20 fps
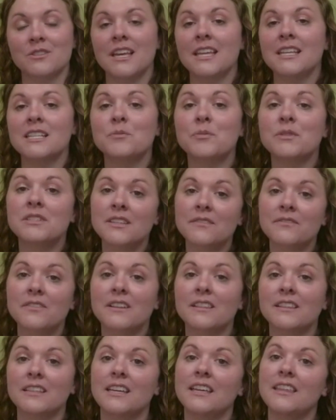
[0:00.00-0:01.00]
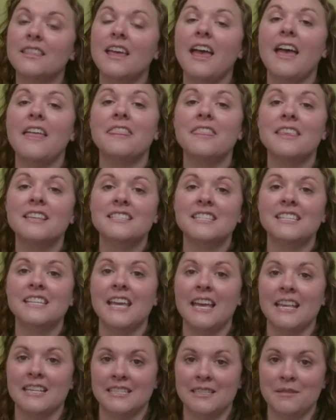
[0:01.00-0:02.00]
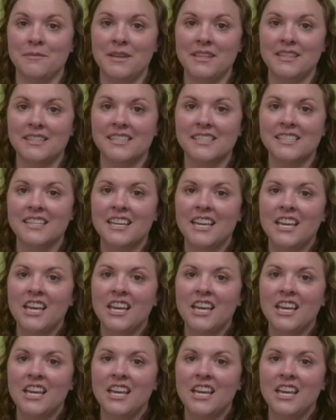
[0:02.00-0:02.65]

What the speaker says: and specifically the ethnicity estimates.